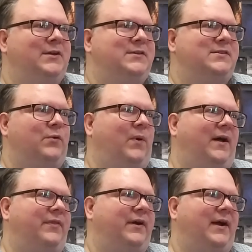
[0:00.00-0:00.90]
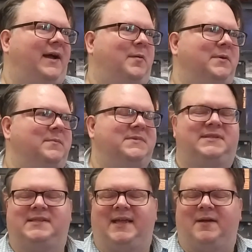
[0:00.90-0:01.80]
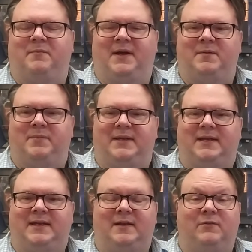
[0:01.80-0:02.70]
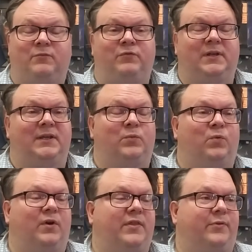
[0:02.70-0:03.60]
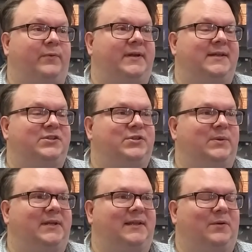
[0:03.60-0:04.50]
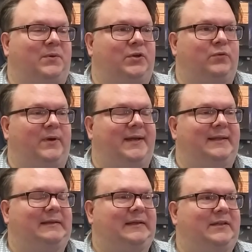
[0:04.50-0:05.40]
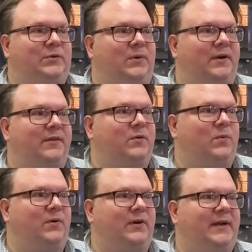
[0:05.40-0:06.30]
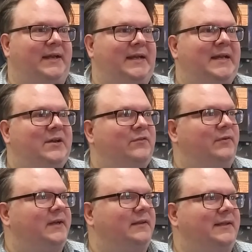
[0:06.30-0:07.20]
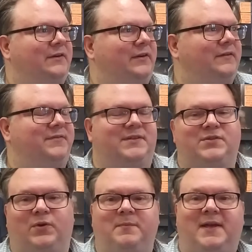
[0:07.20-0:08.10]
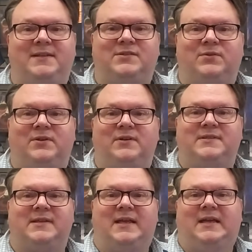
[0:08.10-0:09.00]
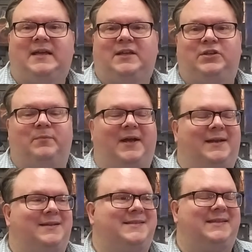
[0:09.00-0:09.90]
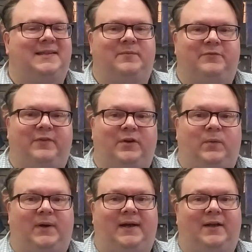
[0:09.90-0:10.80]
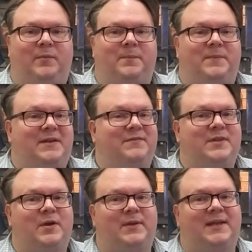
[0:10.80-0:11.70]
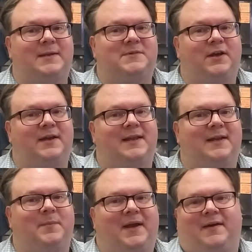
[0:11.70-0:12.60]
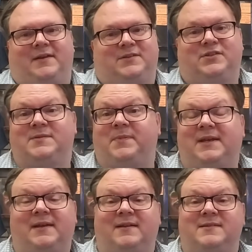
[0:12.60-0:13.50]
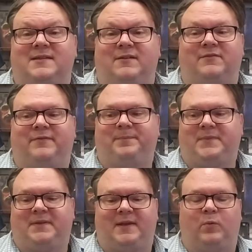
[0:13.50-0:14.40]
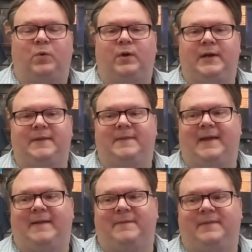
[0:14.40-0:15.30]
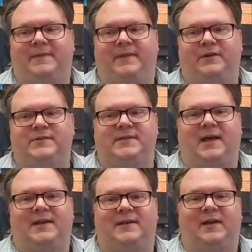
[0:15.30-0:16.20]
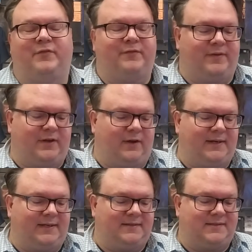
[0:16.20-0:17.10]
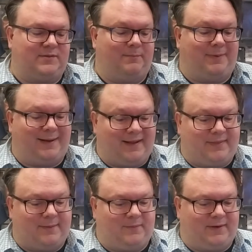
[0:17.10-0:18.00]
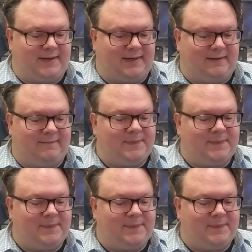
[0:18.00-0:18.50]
So while there are albums that might be really worth reissuing that were great, like You Are the Quarry, Ringleader of the Tormentors, you might not see them for a while, even though they keep talking about it, just because of they're worried that there's not enough of an audience to buy them right now.